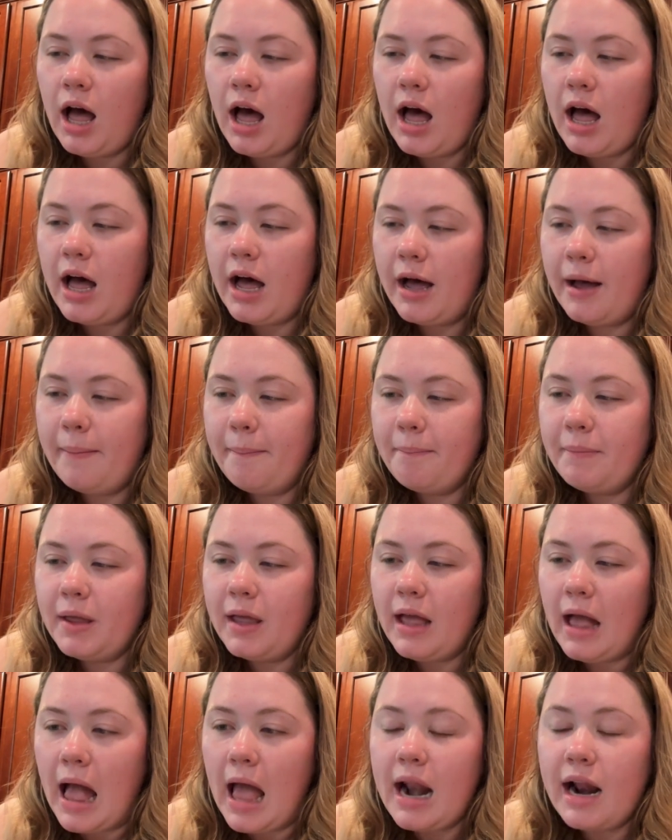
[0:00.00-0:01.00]
Um,
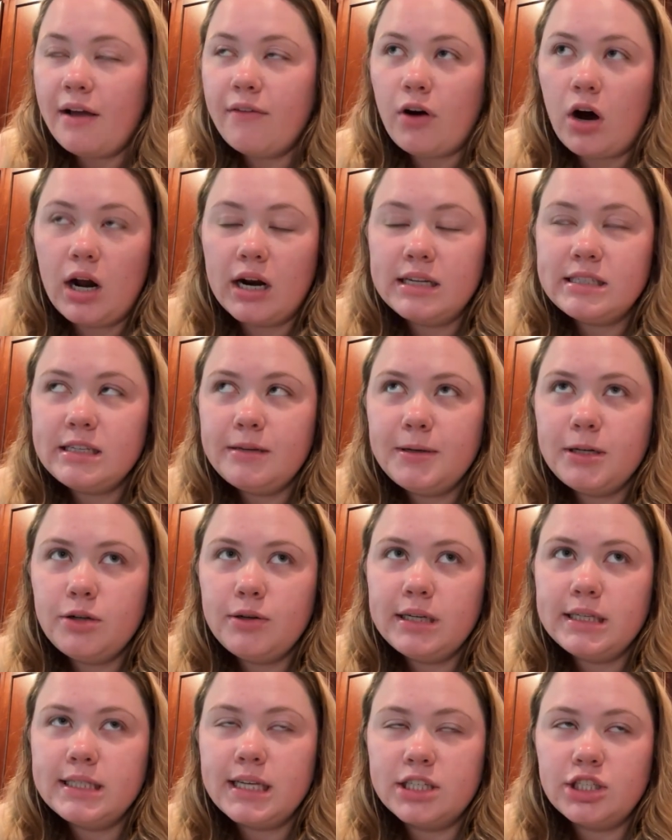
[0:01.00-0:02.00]
and I've honestly been
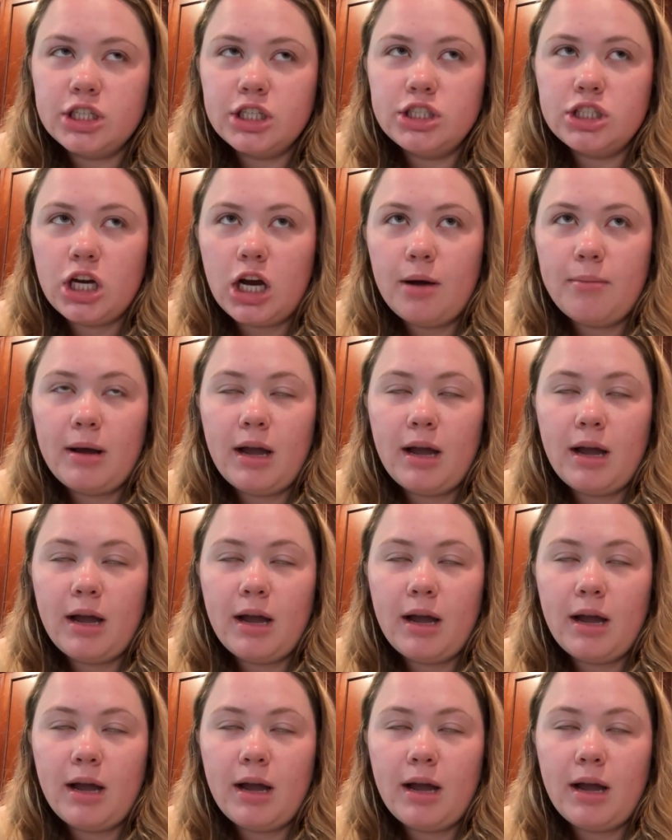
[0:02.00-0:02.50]
doing such a good job.